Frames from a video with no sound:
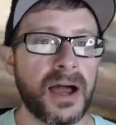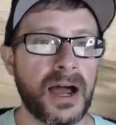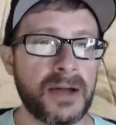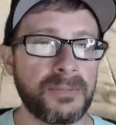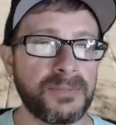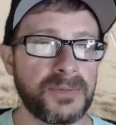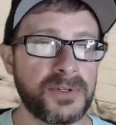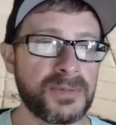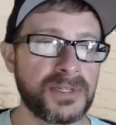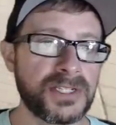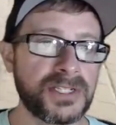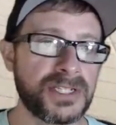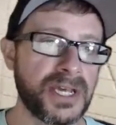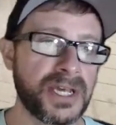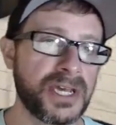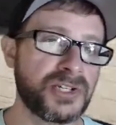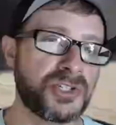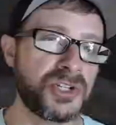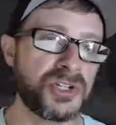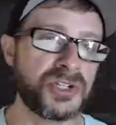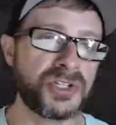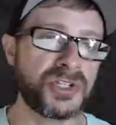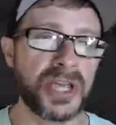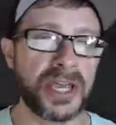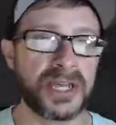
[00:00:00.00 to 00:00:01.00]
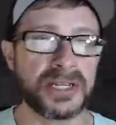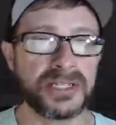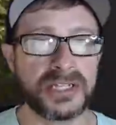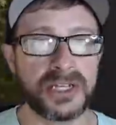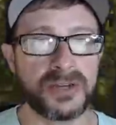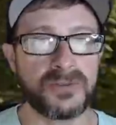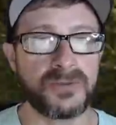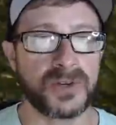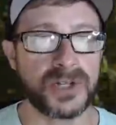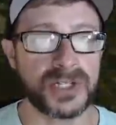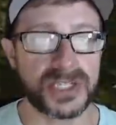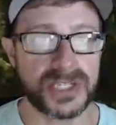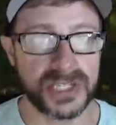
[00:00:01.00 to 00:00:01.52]
Optimizations and
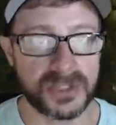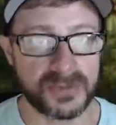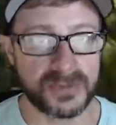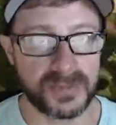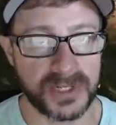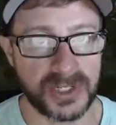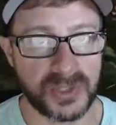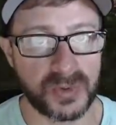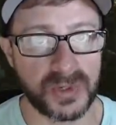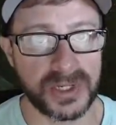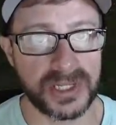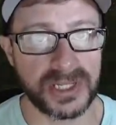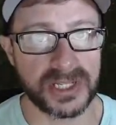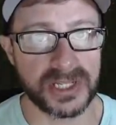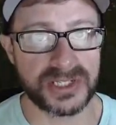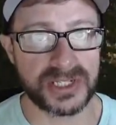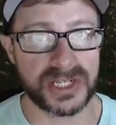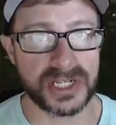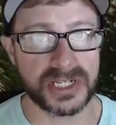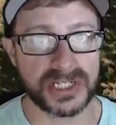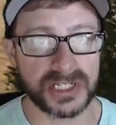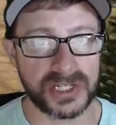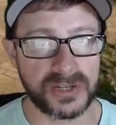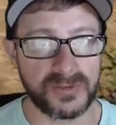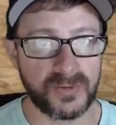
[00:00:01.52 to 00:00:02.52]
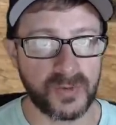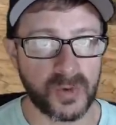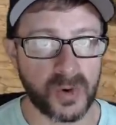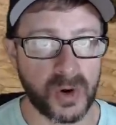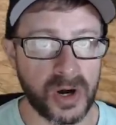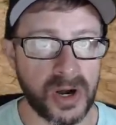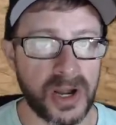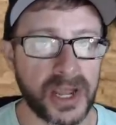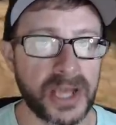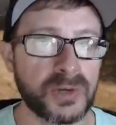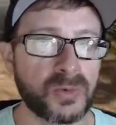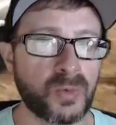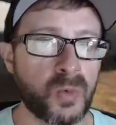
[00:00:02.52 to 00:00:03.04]
differences between the
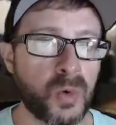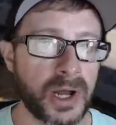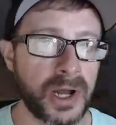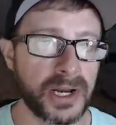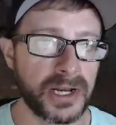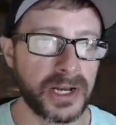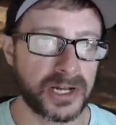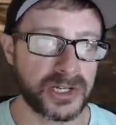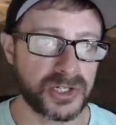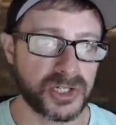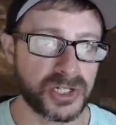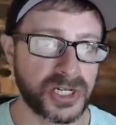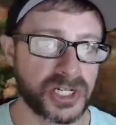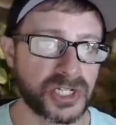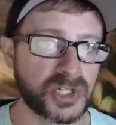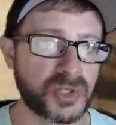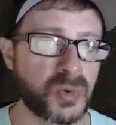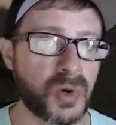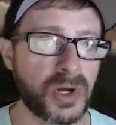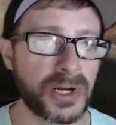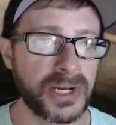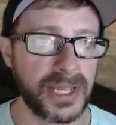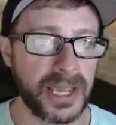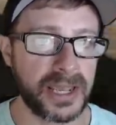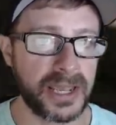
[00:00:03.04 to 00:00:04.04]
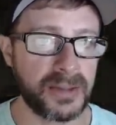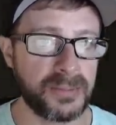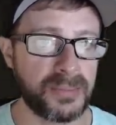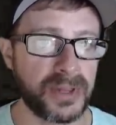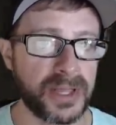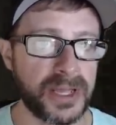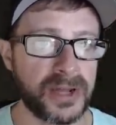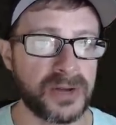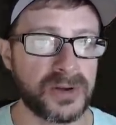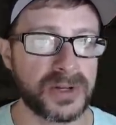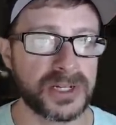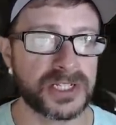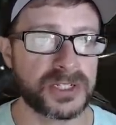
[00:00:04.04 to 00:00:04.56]
64 and 128 player